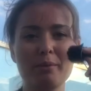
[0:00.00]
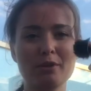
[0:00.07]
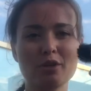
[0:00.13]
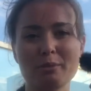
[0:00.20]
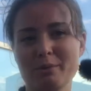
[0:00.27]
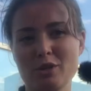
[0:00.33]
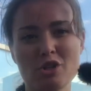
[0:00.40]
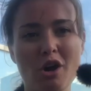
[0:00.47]
on
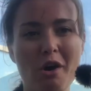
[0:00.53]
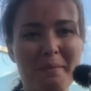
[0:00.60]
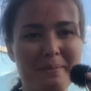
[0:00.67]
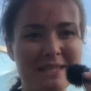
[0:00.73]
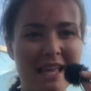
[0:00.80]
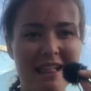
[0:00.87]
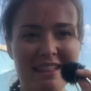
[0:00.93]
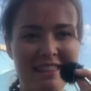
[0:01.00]
top of shop
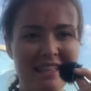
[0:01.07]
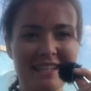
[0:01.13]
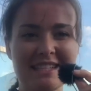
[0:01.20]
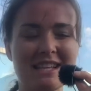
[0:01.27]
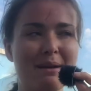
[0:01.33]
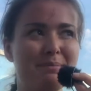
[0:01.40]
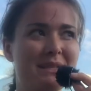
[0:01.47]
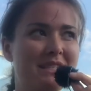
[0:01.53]
selling that
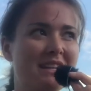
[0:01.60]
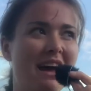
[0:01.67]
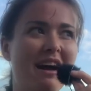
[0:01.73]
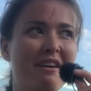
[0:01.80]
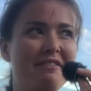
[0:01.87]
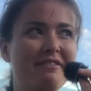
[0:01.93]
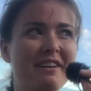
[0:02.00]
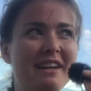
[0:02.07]
type of
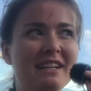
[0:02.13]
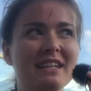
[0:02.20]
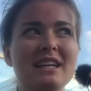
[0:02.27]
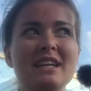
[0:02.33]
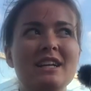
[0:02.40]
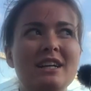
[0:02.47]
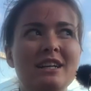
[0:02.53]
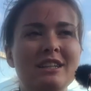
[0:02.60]
stuff and
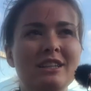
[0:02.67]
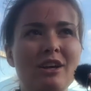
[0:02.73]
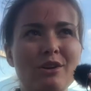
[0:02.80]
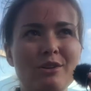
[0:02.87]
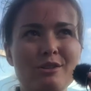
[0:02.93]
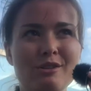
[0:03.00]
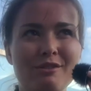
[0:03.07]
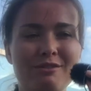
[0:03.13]

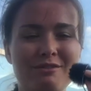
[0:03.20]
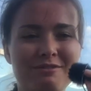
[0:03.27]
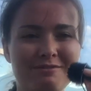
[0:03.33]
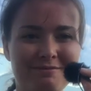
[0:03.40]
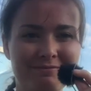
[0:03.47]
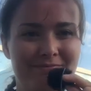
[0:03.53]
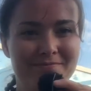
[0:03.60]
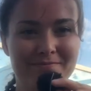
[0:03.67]
loads of
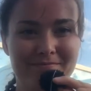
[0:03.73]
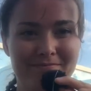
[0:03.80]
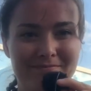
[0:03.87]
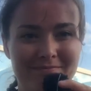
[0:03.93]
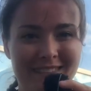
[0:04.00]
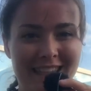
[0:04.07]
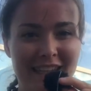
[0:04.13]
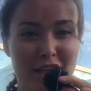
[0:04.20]

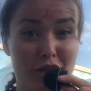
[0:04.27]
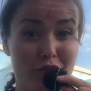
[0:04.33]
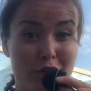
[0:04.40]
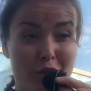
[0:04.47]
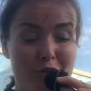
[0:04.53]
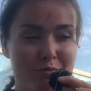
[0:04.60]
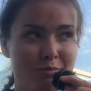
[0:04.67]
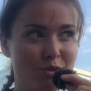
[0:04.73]
little
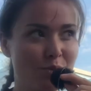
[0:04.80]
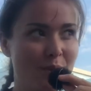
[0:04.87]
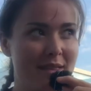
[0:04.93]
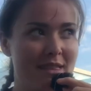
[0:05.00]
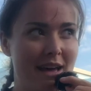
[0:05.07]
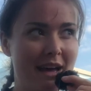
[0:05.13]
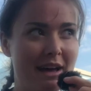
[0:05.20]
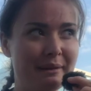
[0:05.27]
rooms with
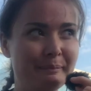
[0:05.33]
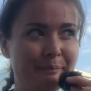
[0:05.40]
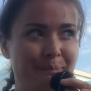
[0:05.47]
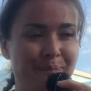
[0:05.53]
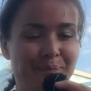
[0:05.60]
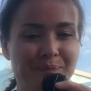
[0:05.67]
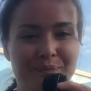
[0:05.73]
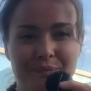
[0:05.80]

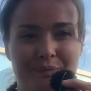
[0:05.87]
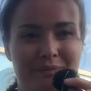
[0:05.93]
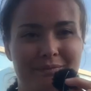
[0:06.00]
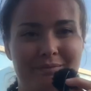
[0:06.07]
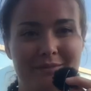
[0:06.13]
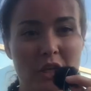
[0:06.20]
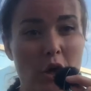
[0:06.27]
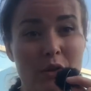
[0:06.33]

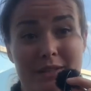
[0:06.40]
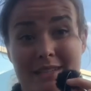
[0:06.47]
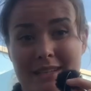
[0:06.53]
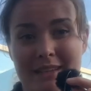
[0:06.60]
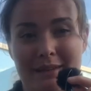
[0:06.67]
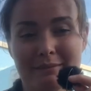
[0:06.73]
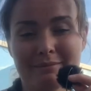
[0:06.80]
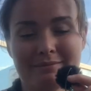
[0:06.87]
girls in
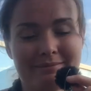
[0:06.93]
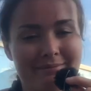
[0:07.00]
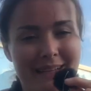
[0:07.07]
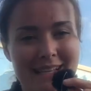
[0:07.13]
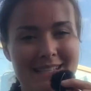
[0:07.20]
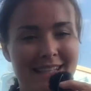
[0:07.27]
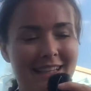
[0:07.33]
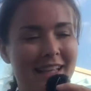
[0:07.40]
them
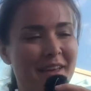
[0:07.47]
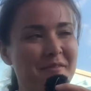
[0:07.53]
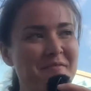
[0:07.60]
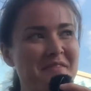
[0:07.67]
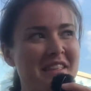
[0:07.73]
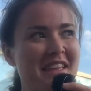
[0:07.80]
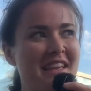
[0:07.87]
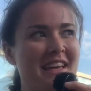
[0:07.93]
basically,
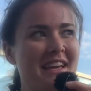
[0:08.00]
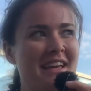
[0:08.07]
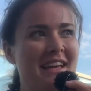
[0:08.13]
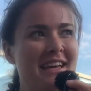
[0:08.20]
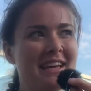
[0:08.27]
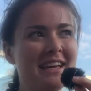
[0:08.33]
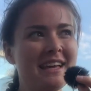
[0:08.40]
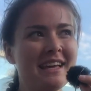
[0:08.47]

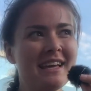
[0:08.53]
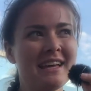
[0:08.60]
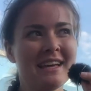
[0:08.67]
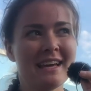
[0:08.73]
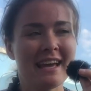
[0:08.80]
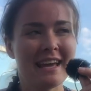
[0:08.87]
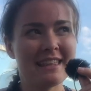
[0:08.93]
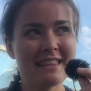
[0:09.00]

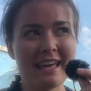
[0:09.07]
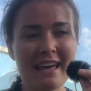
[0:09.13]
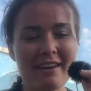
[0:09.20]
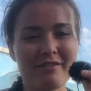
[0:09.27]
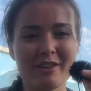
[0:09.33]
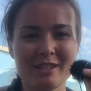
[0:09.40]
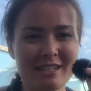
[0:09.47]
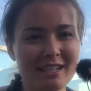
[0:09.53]
and they have
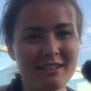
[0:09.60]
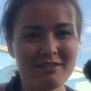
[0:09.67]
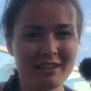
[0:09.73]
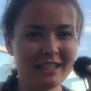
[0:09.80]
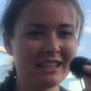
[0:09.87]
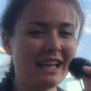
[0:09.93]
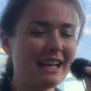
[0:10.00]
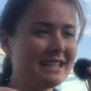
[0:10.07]
those little
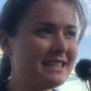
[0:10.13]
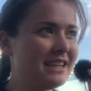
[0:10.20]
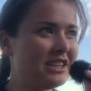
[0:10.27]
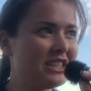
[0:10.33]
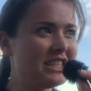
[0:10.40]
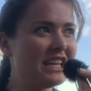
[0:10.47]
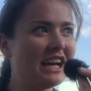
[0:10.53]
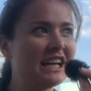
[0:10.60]
red lights
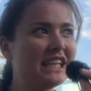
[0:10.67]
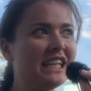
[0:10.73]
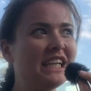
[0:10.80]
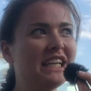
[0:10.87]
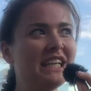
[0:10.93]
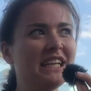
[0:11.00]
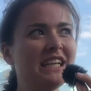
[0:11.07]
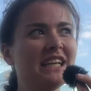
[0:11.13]
outside,
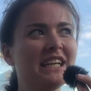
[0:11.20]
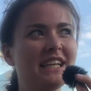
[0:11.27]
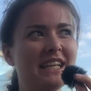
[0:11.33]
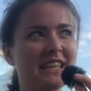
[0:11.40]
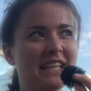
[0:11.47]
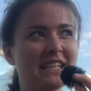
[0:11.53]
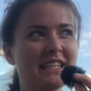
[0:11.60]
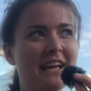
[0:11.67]

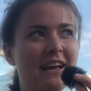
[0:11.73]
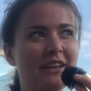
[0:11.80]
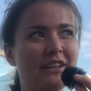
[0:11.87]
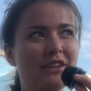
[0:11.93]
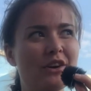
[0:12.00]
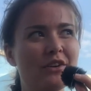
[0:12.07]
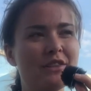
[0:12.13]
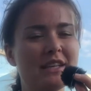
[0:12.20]
and that's how you
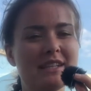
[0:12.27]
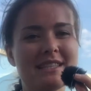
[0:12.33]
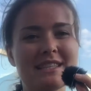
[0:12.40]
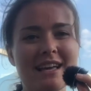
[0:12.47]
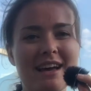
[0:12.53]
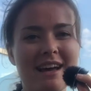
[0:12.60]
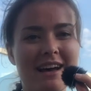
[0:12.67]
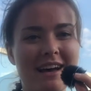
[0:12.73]
know that's
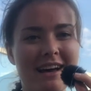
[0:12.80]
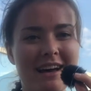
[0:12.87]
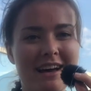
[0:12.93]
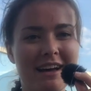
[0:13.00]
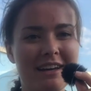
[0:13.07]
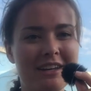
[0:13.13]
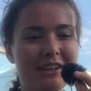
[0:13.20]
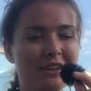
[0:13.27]

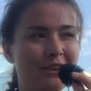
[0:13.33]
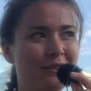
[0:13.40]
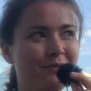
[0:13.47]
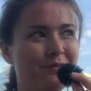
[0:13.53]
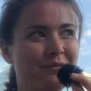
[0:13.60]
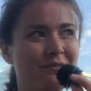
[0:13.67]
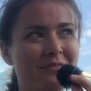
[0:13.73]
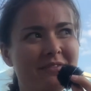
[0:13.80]
you know,
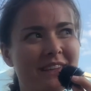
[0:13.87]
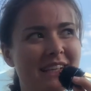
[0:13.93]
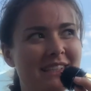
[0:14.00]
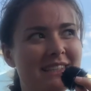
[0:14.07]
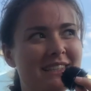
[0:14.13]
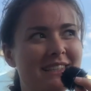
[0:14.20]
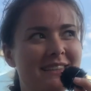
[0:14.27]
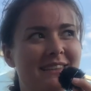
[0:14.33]

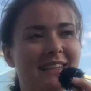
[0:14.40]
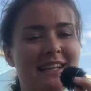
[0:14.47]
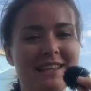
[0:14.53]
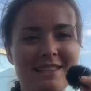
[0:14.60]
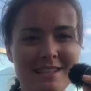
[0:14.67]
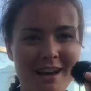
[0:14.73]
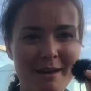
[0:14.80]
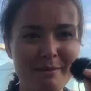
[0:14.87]
that's that
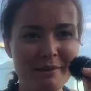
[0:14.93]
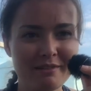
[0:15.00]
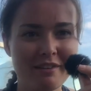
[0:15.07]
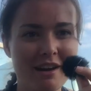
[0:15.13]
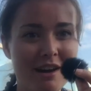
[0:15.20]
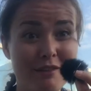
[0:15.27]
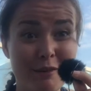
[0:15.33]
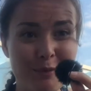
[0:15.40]
type of
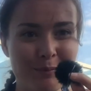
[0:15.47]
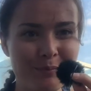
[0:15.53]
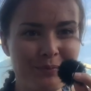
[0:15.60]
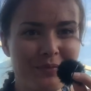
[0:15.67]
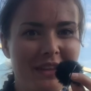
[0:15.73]
room.